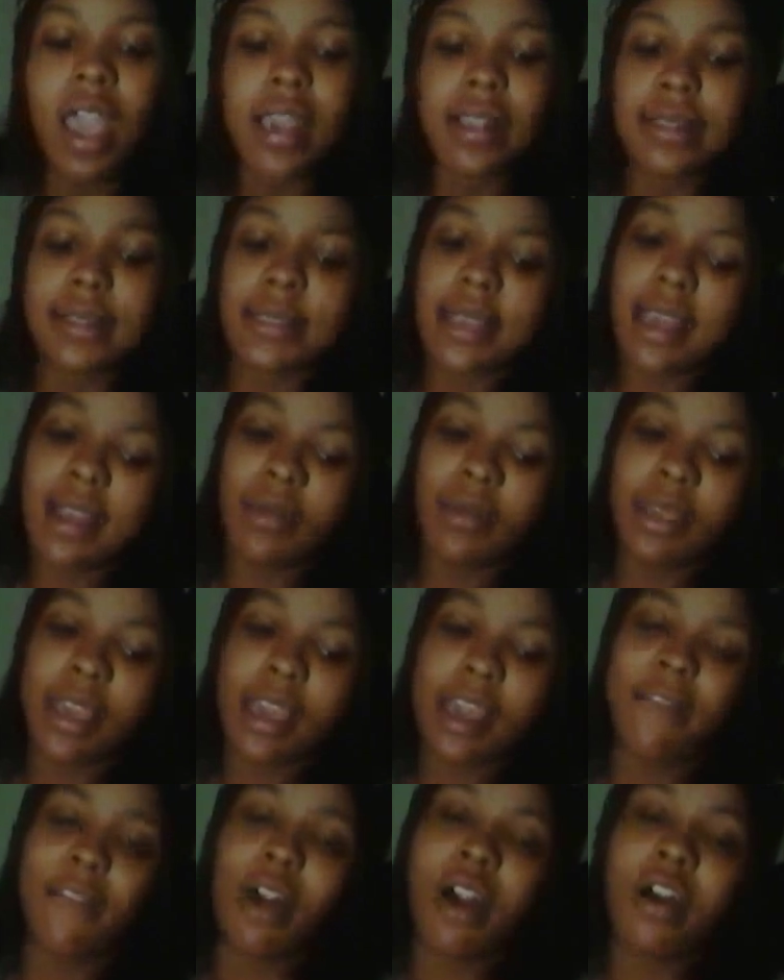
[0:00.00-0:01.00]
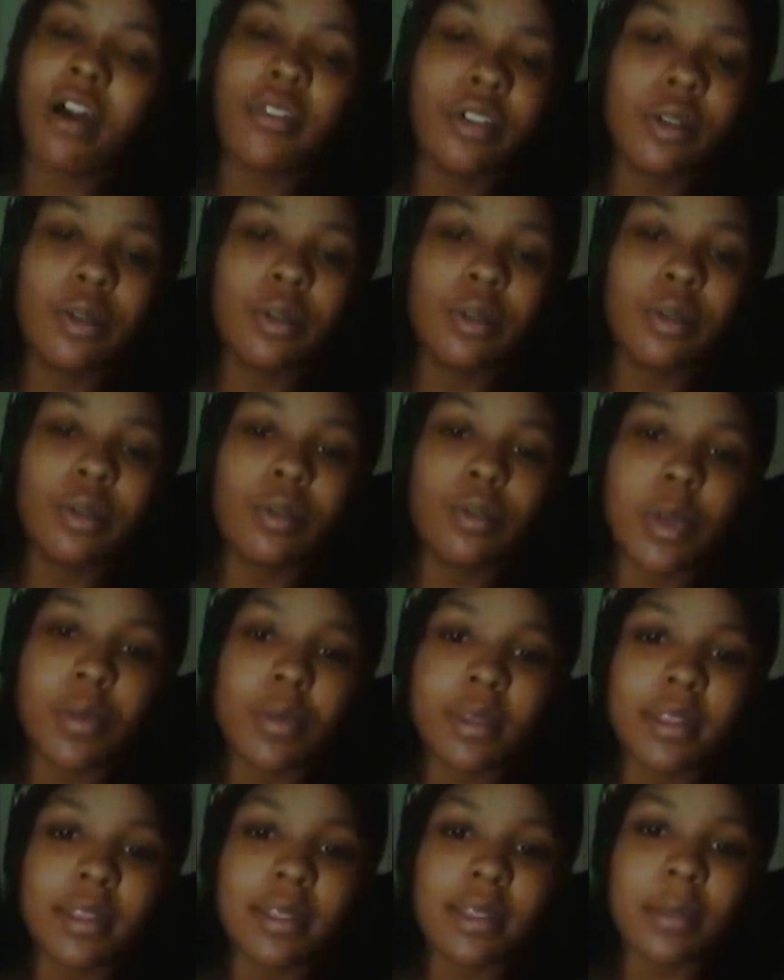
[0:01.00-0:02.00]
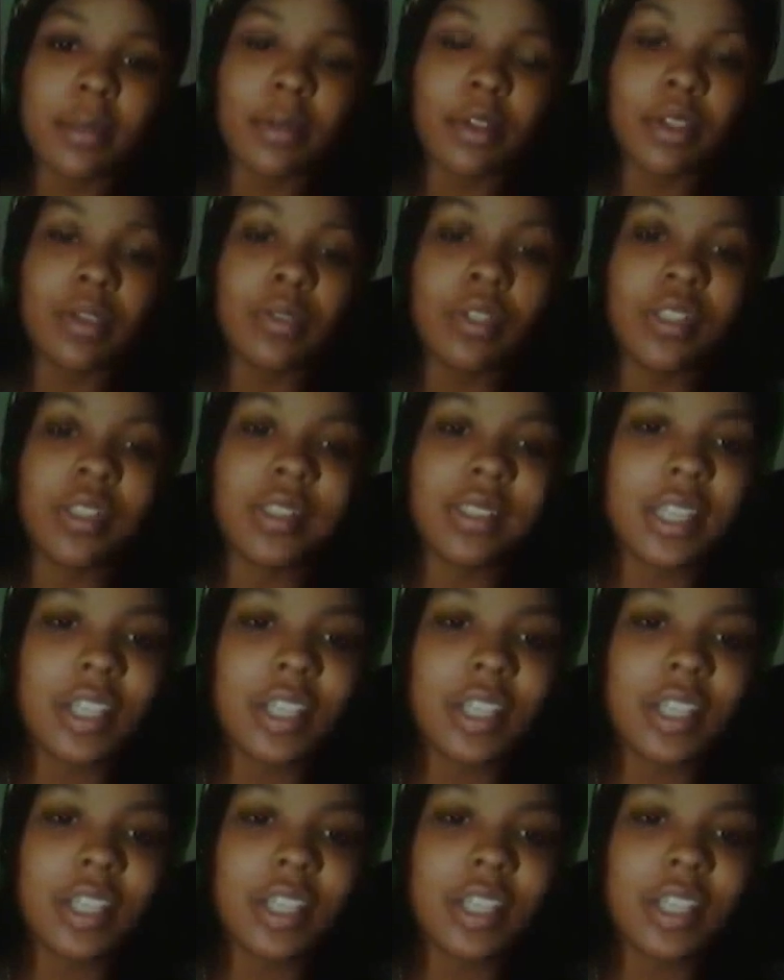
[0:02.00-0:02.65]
Instead, we have other women's labor unions,